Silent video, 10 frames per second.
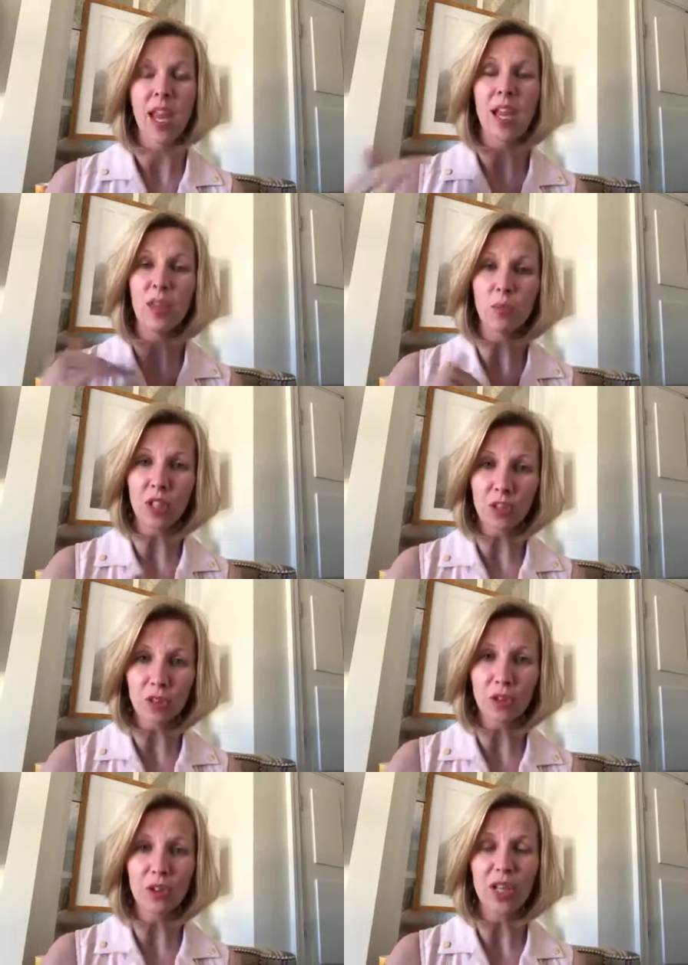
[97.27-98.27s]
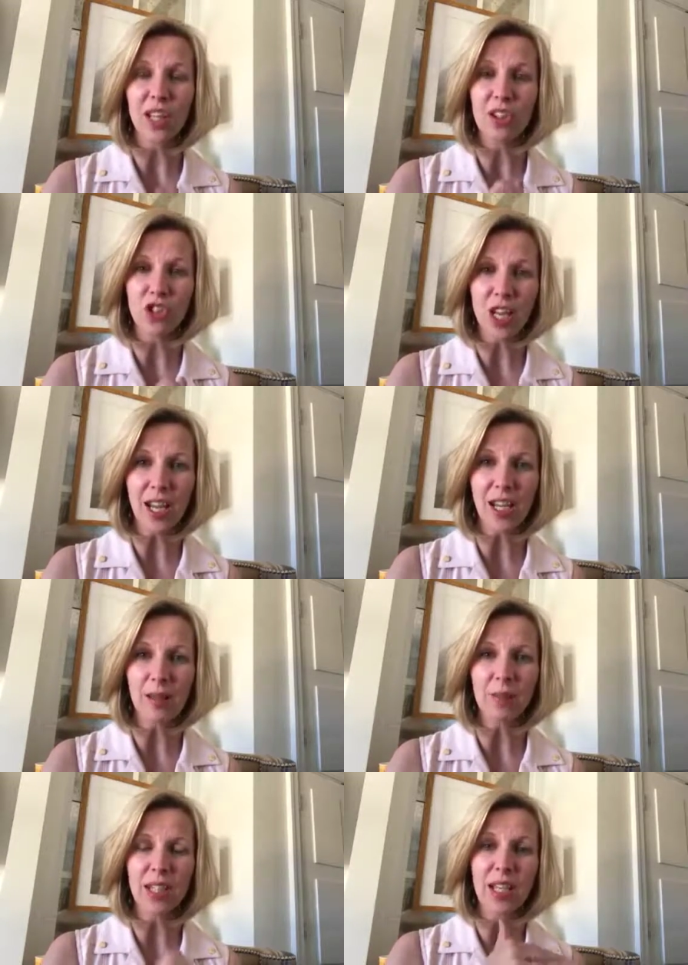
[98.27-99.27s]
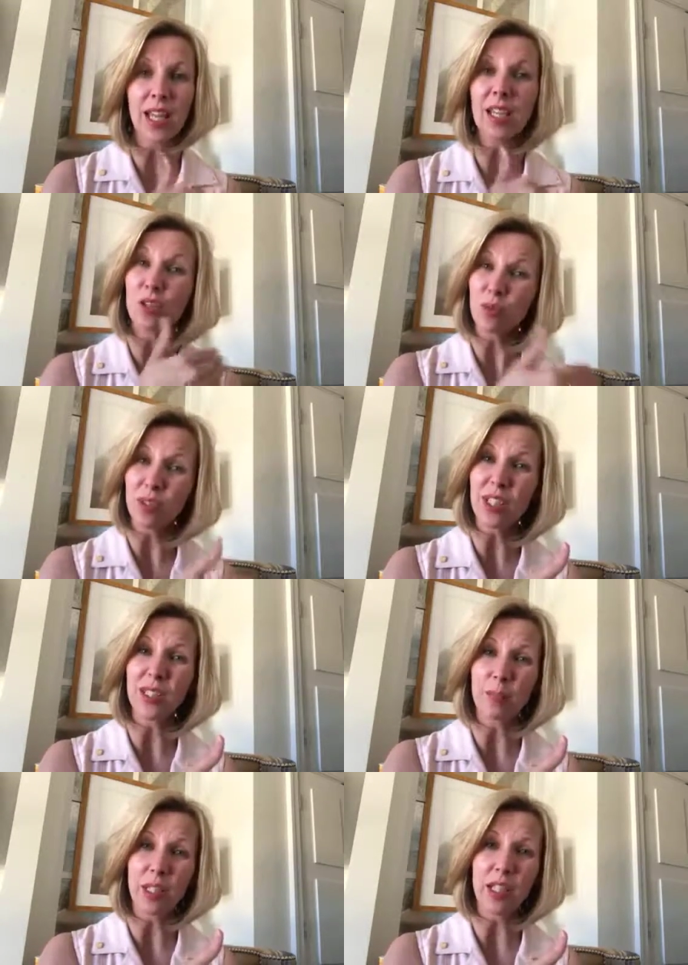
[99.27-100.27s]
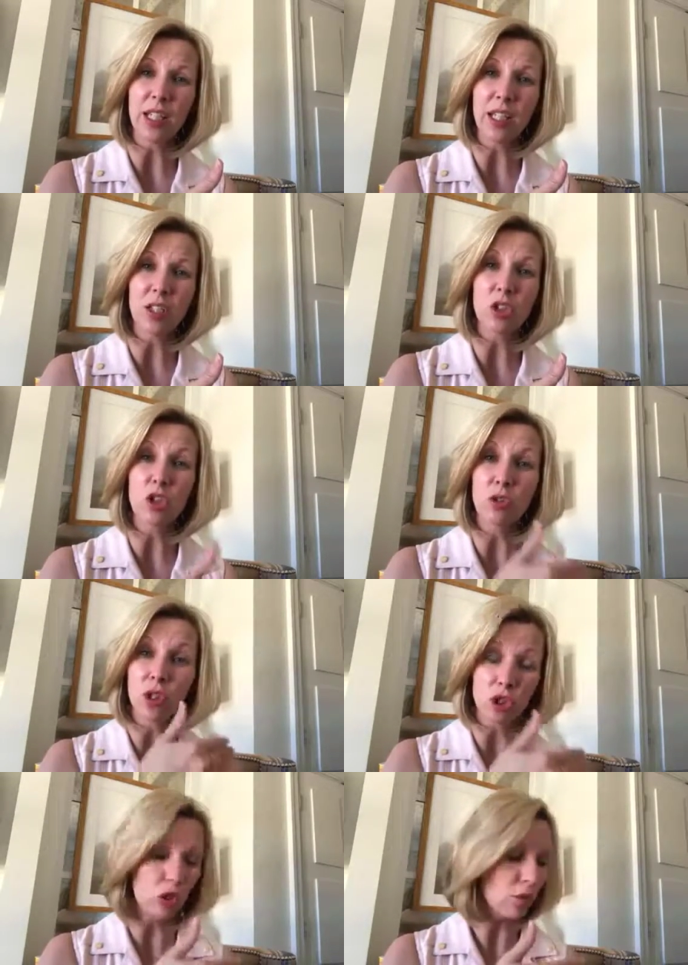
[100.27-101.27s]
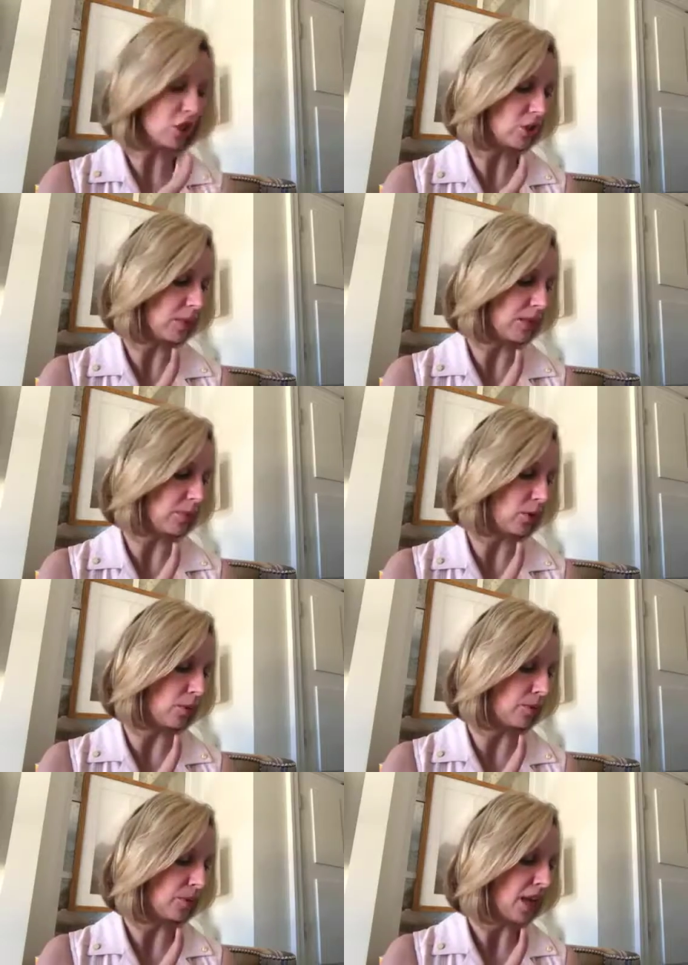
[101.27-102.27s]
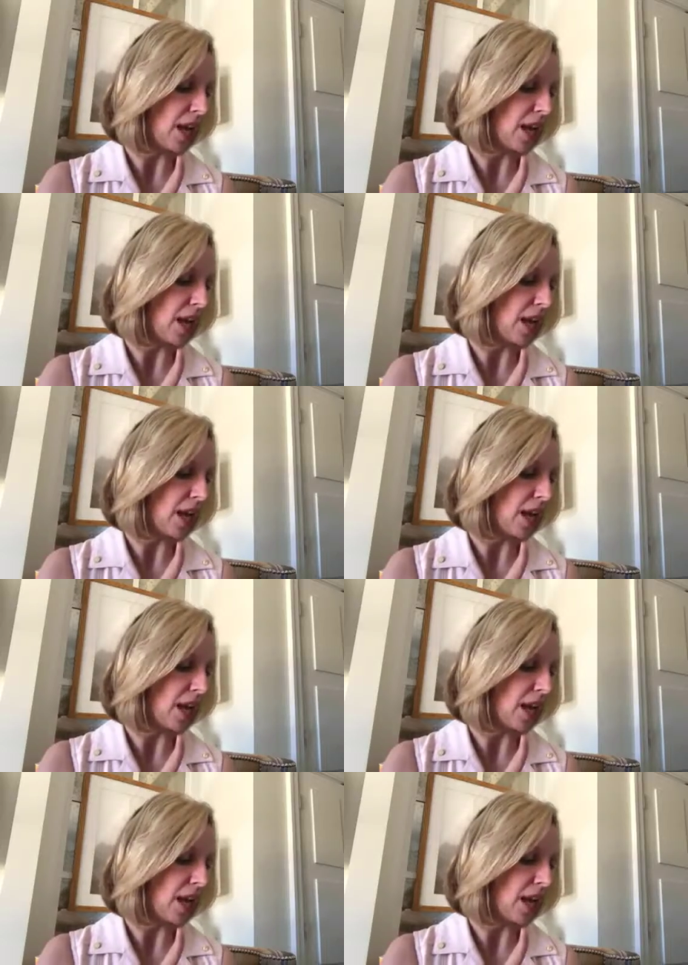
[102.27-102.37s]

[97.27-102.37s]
and then we're going to learn in James, like he's really speaking to the Jewish people.